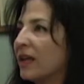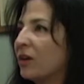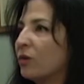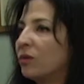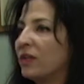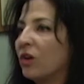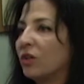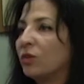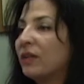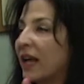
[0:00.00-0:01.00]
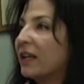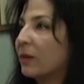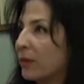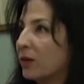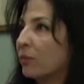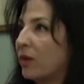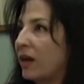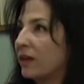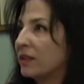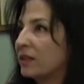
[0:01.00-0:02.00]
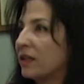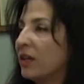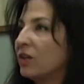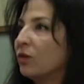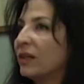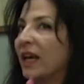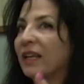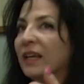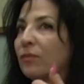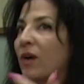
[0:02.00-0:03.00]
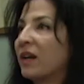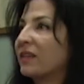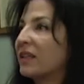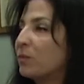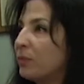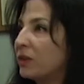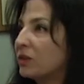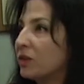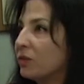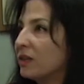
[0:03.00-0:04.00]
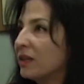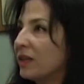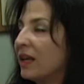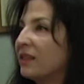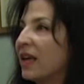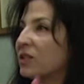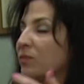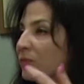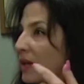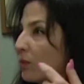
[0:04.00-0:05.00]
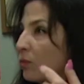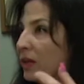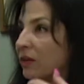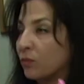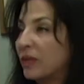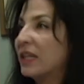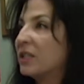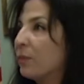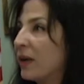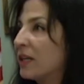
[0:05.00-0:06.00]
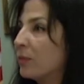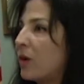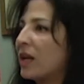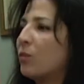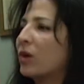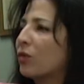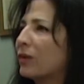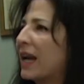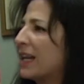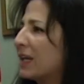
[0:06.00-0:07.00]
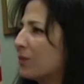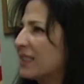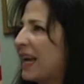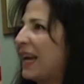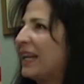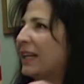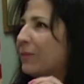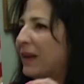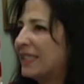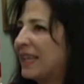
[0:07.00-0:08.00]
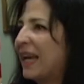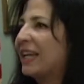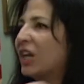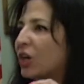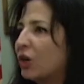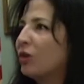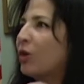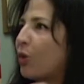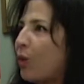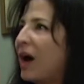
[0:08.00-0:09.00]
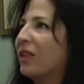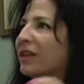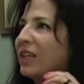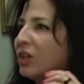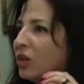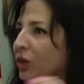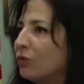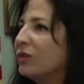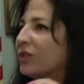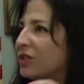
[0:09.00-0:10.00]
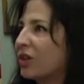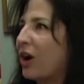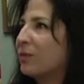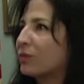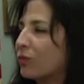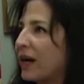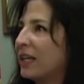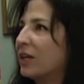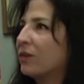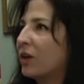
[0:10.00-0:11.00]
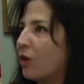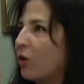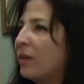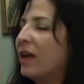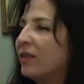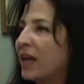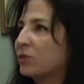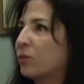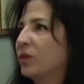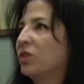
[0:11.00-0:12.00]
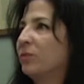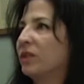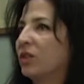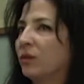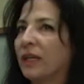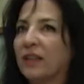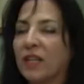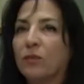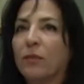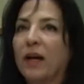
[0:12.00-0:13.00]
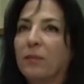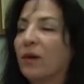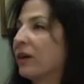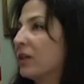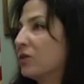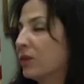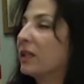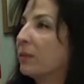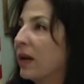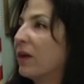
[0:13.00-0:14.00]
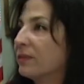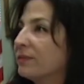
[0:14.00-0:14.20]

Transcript: not only are you getting a better product, you're getting a product that's built union, that we can depend upon, and we're creating and retaining and maintaining good quality union jobs right here at home. That's what we should be doing, and that's what Buy American is really about.